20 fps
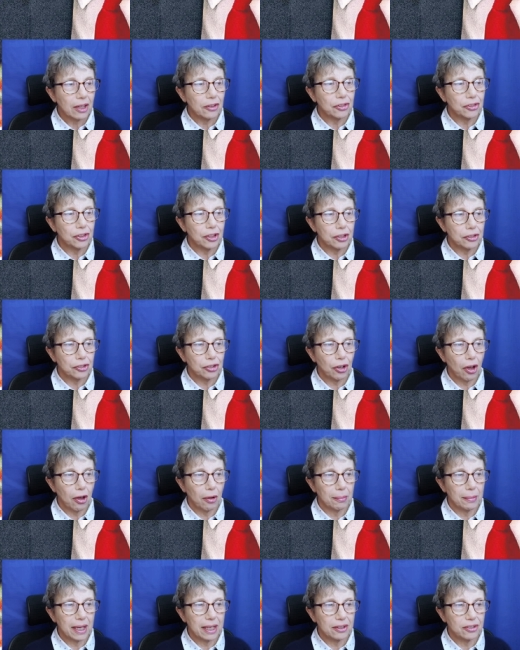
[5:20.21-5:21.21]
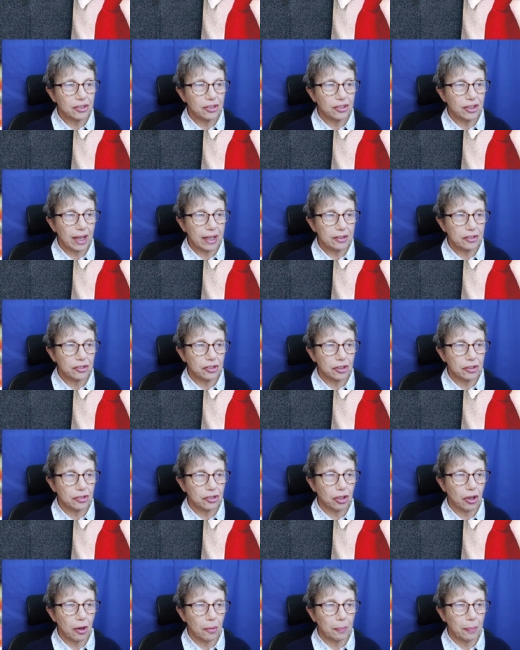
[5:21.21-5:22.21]
Sir Tom is said to
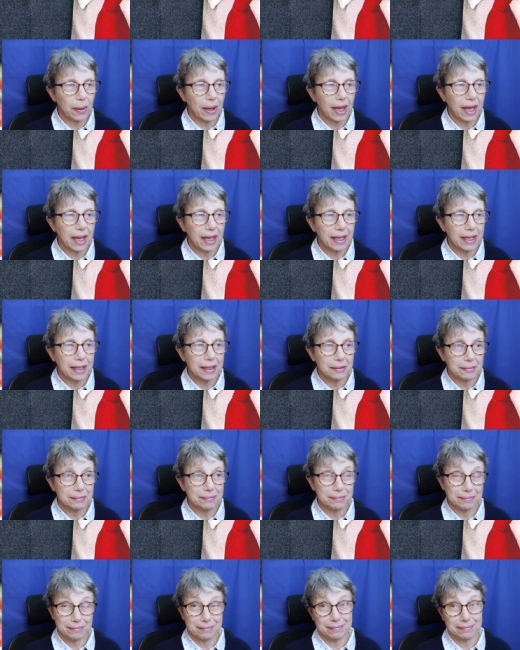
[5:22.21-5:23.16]
top a